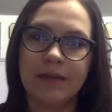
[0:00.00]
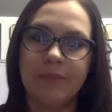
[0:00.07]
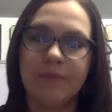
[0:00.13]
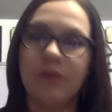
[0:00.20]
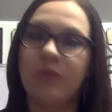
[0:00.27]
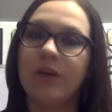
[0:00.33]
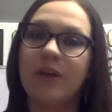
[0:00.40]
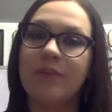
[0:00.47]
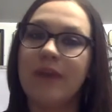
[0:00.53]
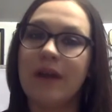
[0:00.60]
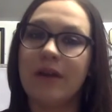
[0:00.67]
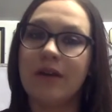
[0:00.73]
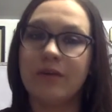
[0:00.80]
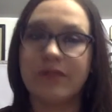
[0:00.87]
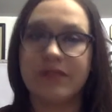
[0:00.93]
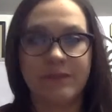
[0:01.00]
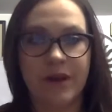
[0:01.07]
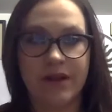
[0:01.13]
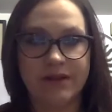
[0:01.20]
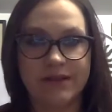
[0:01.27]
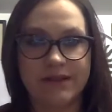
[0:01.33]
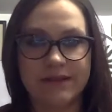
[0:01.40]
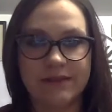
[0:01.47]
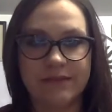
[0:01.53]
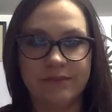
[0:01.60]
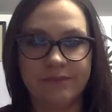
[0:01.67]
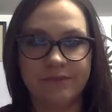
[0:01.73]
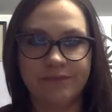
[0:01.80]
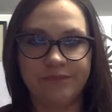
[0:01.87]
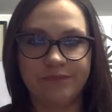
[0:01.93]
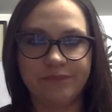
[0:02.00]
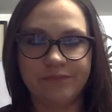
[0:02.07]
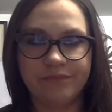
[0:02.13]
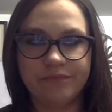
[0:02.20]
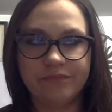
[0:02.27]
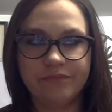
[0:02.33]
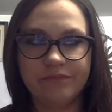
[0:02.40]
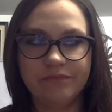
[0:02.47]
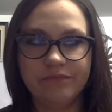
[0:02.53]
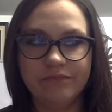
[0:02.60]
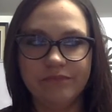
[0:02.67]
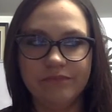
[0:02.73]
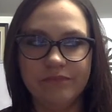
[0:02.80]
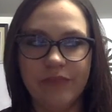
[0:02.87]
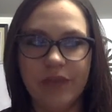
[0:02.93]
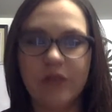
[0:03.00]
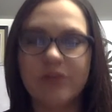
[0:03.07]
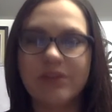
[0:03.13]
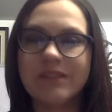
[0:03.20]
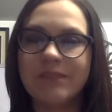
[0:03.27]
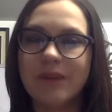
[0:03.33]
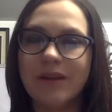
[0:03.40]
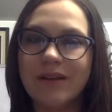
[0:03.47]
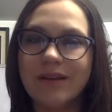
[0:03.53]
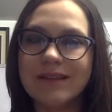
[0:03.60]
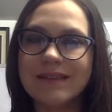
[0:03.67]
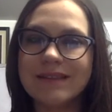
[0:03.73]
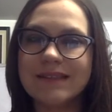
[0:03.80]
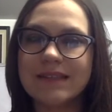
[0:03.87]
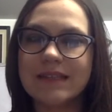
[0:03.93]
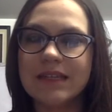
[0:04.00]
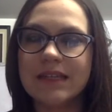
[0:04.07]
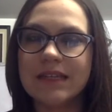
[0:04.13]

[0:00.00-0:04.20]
but what about a response? A response